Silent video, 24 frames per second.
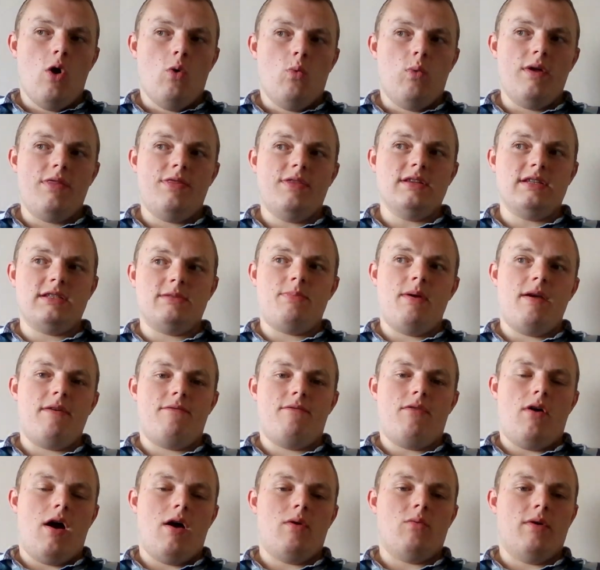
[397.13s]
With the
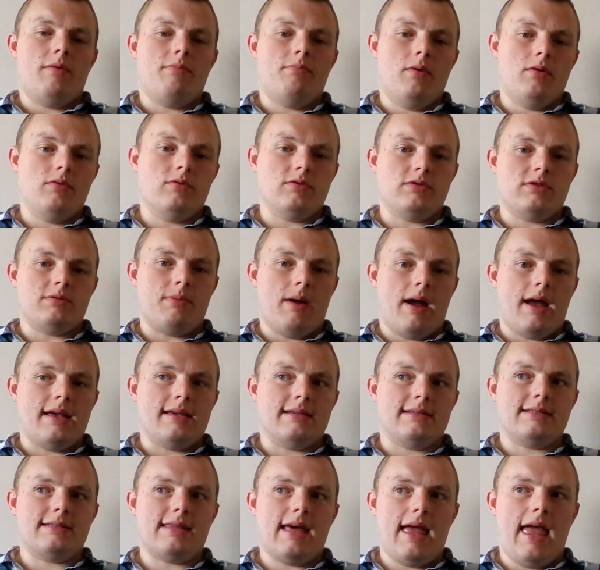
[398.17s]
Spitfire with model
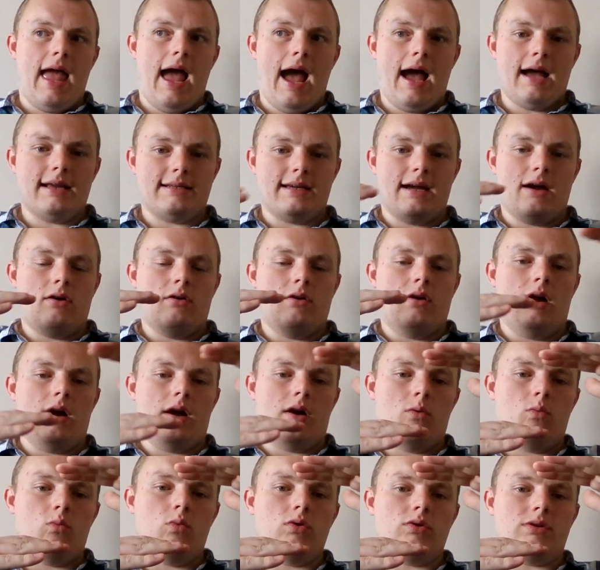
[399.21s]
space, they had it on
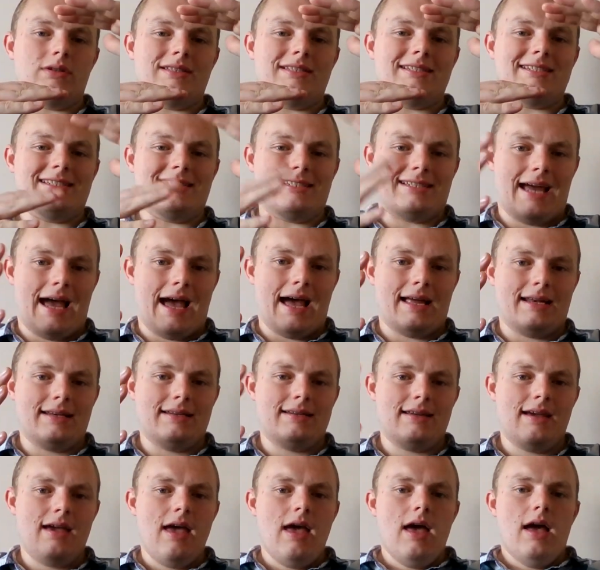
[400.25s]
like a wooden
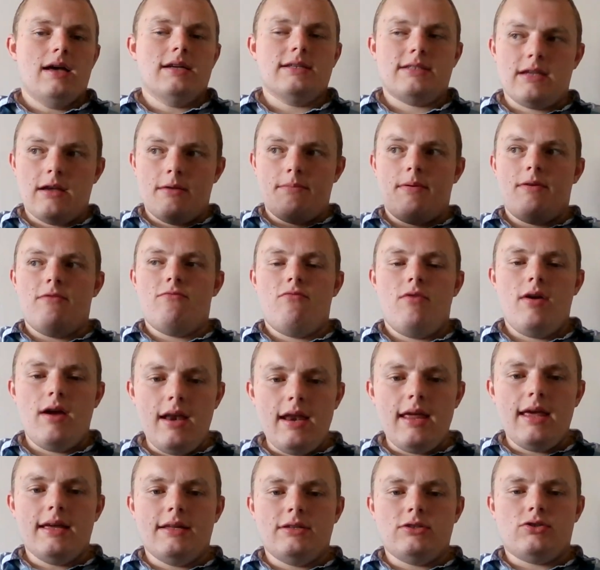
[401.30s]
stand. So it'd be
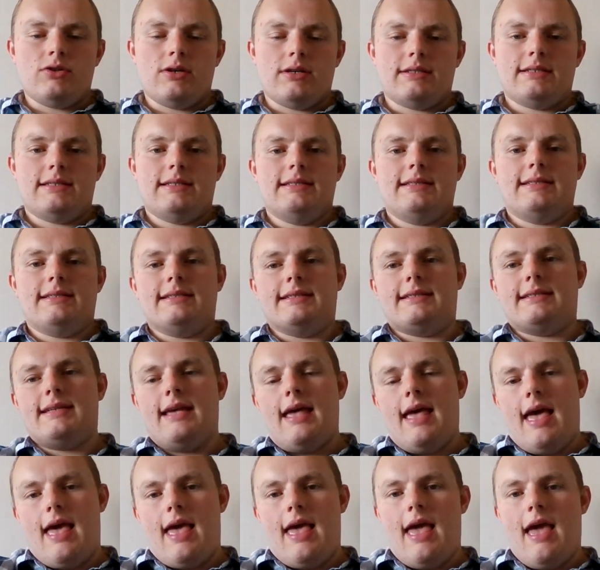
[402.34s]
really interesting to
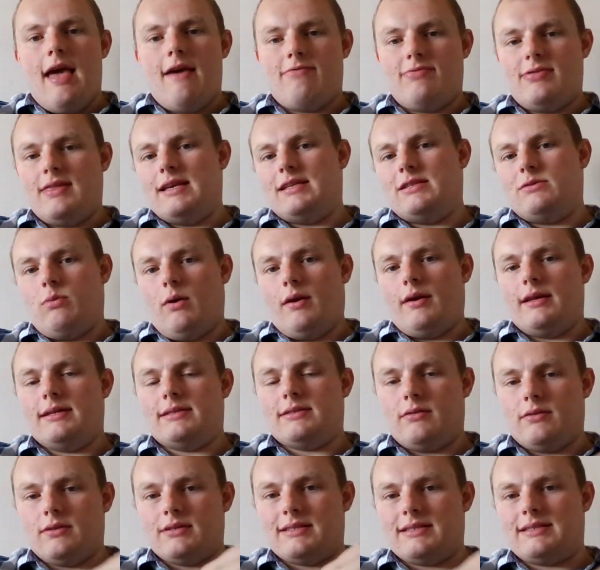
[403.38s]
see if this one is
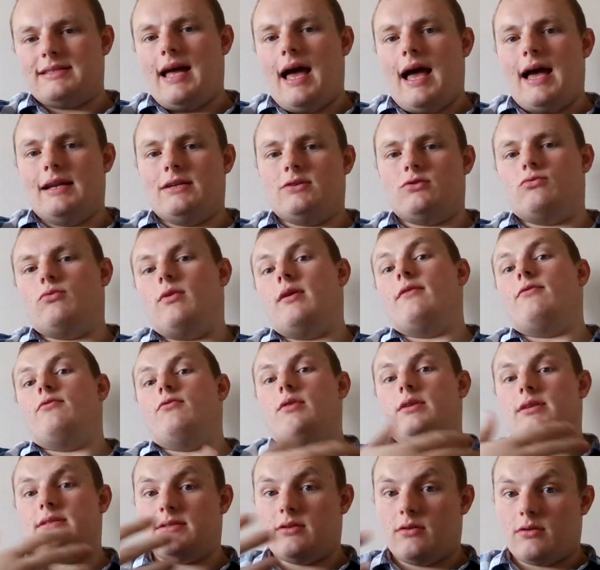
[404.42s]
on a stand or if
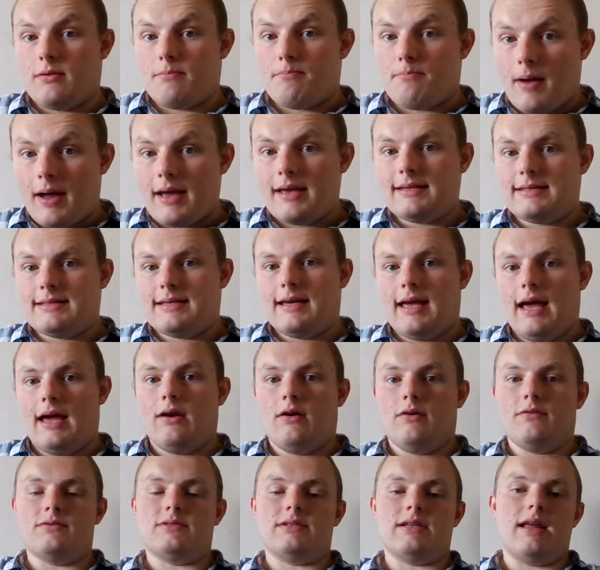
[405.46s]
it's on a base again.
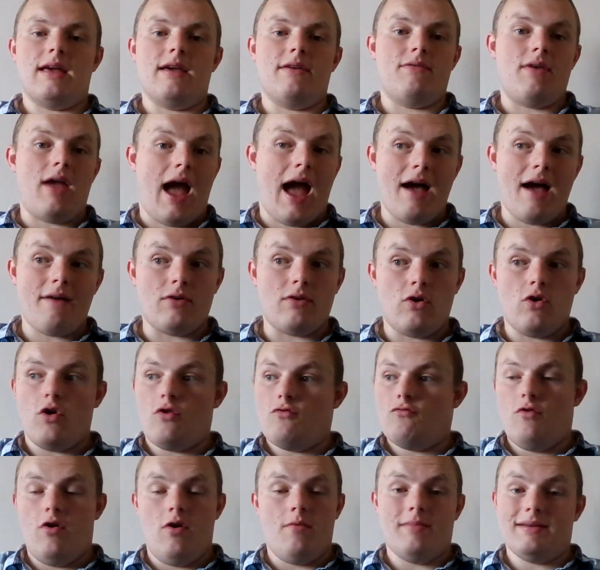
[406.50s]
Obviously, if you haven't
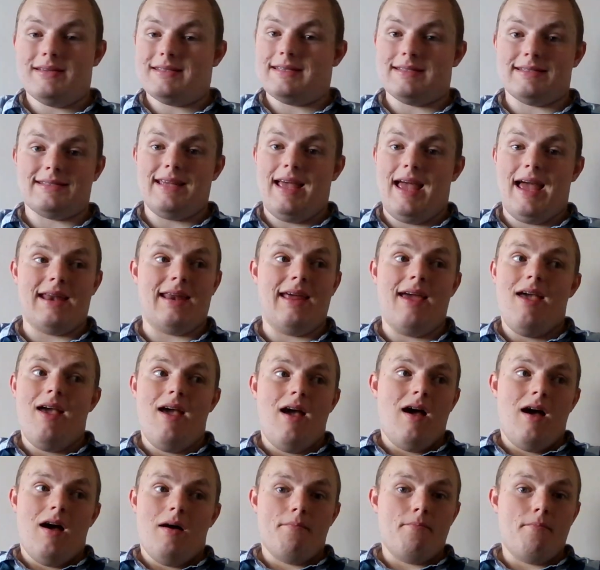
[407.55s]
got room, as I said,
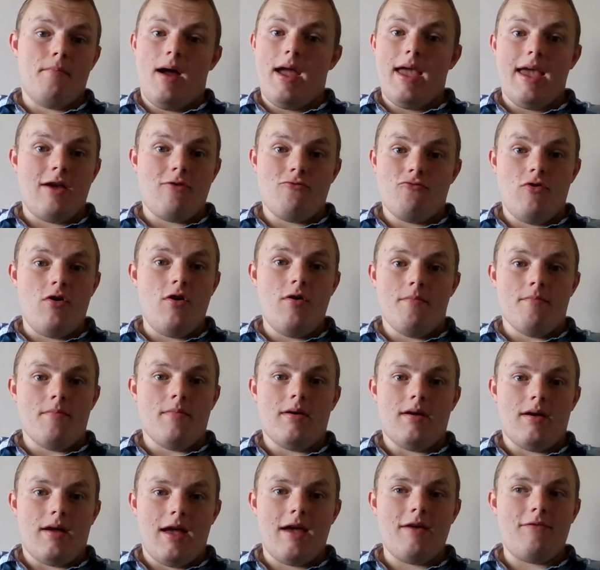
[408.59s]
make room.
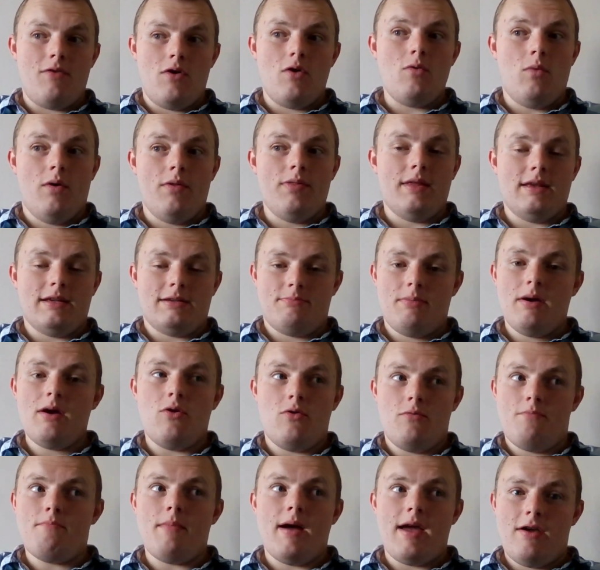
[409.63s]
If you want this
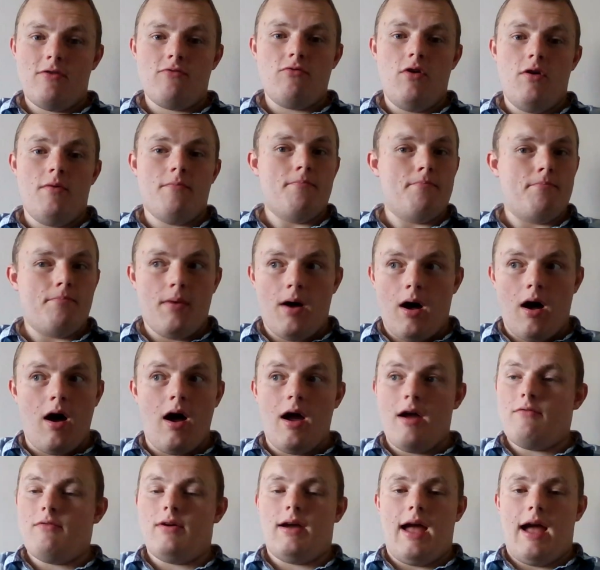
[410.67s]
build, make room.
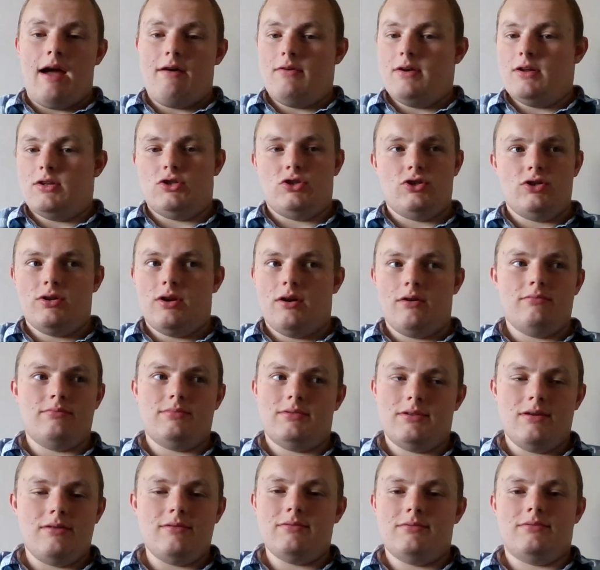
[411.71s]
Hire a garage, you know,
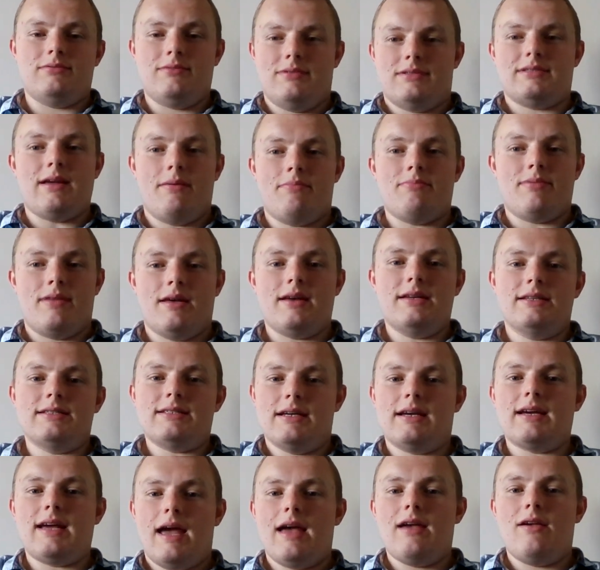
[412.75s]
do something
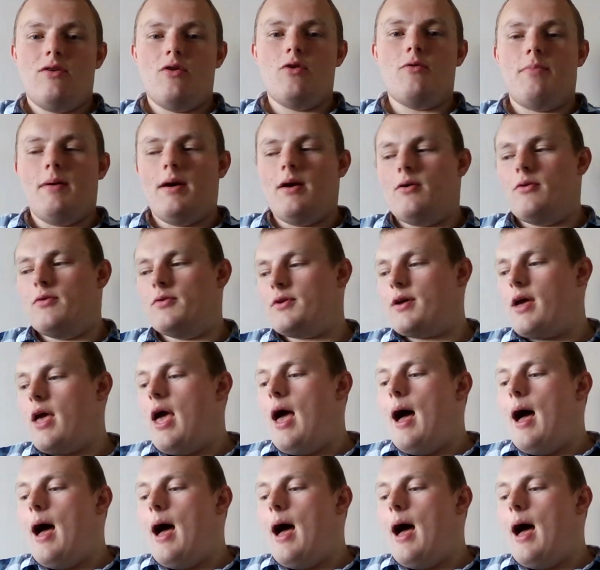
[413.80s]
to get your build.